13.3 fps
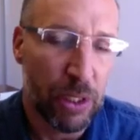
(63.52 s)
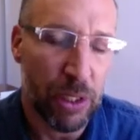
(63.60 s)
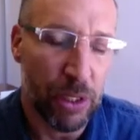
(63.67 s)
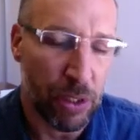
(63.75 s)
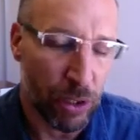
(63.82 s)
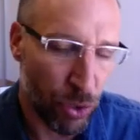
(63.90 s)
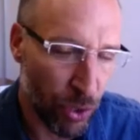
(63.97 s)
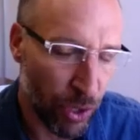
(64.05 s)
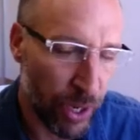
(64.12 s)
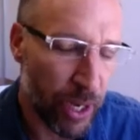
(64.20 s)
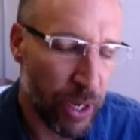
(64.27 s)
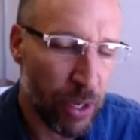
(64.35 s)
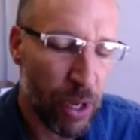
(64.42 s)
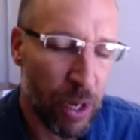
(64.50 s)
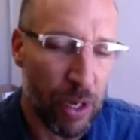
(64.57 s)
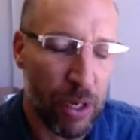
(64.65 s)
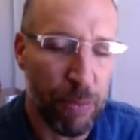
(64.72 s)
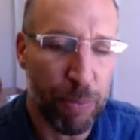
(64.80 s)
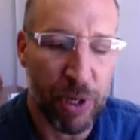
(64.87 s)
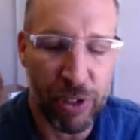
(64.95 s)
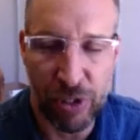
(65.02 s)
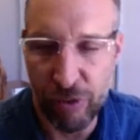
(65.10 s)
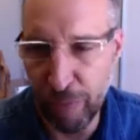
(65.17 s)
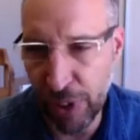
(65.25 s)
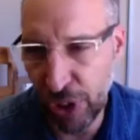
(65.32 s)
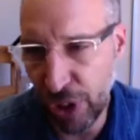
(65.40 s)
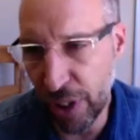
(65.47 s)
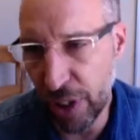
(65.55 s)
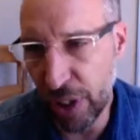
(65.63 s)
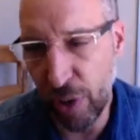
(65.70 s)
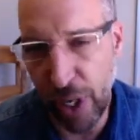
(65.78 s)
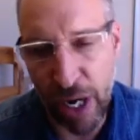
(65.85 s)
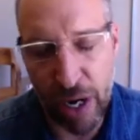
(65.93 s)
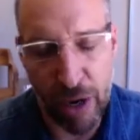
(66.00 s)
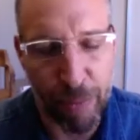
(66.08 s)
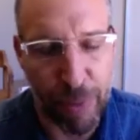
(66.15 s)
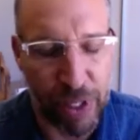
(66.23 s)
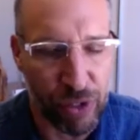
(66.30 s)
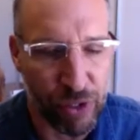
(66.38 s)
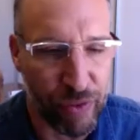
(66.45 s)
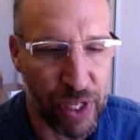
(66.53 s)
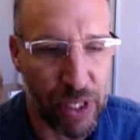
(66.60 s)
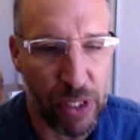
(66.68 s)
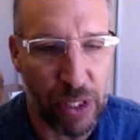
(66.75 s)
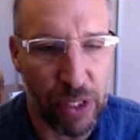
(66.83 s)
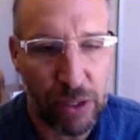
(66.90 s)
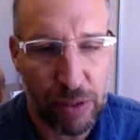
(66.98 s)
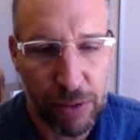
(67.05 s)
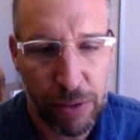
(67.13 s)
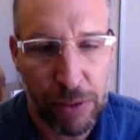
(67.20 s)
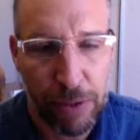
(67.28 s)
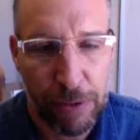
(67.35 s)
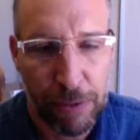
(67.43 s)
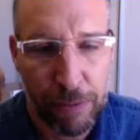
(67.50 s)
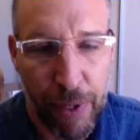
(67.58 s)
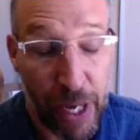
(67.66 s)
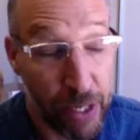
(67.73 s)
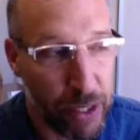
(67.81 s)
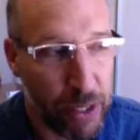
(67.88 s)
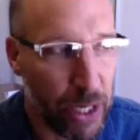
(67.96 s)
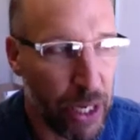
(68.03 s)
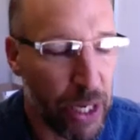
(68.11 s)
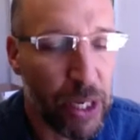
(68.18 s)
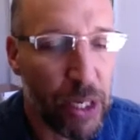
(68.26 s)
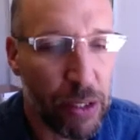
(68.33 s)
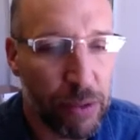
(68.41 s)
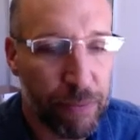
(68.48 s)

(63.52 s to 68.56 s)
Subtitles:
Illinois, parts of Michigan, Ohio, Pennsylvania, and Indiana.